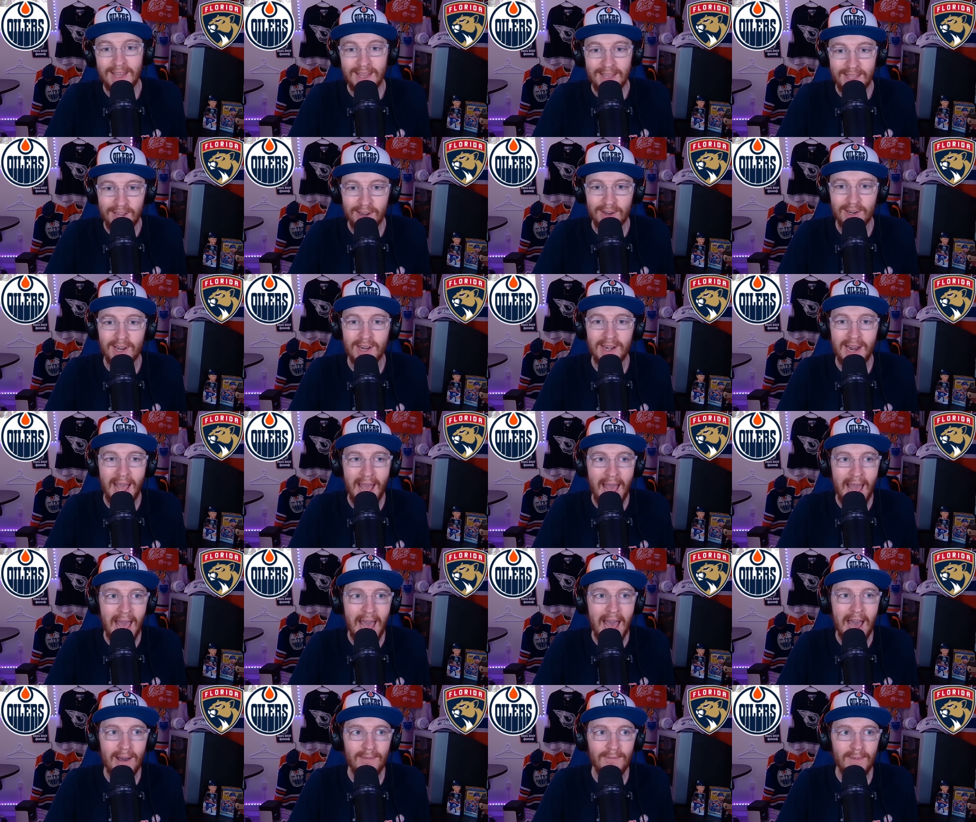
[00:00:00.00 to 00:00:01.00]
you're going to
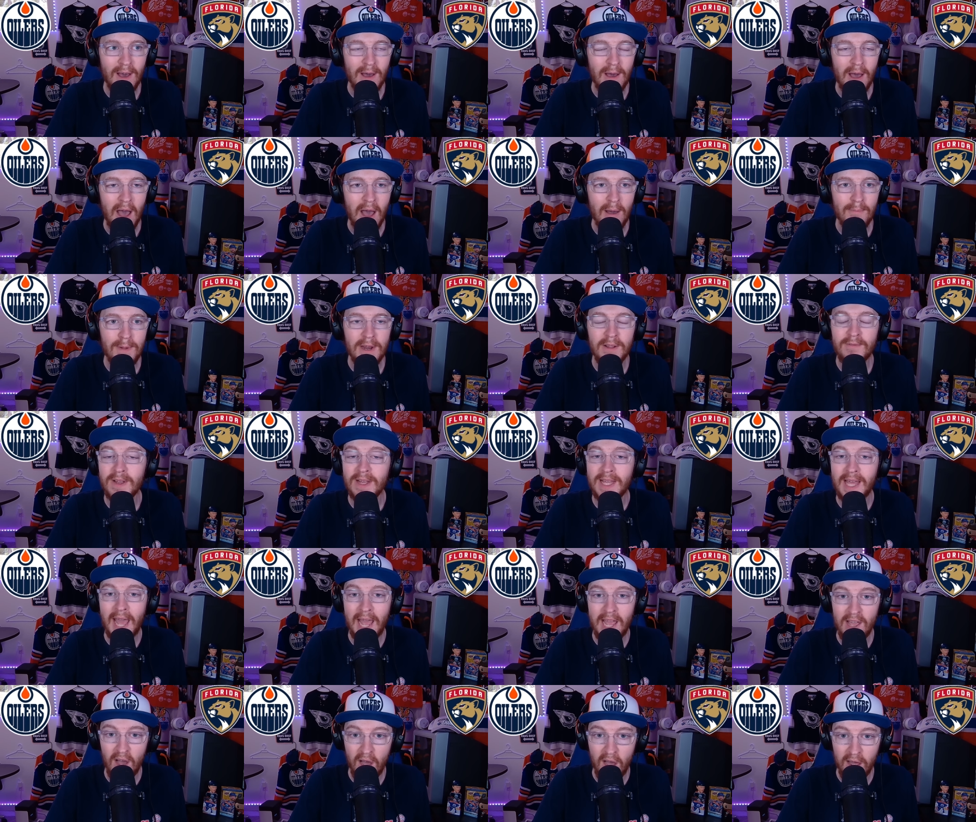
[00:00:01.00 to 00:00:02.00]
have a bit of a
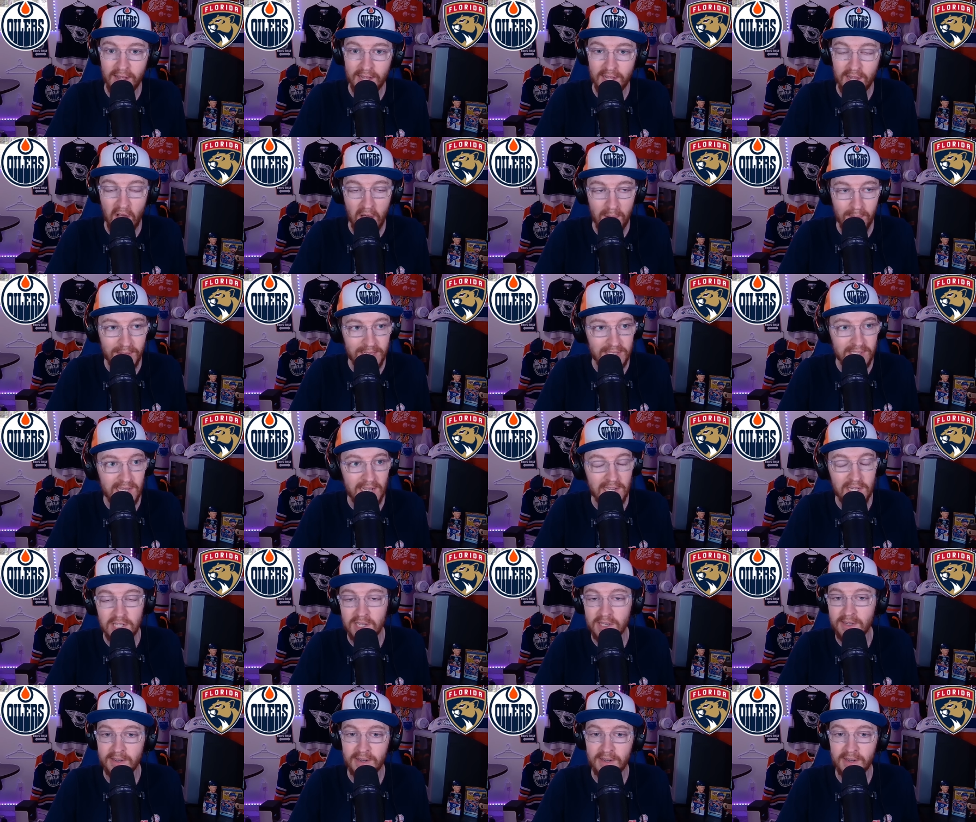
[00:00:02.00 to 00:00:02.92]
chaotic comment section.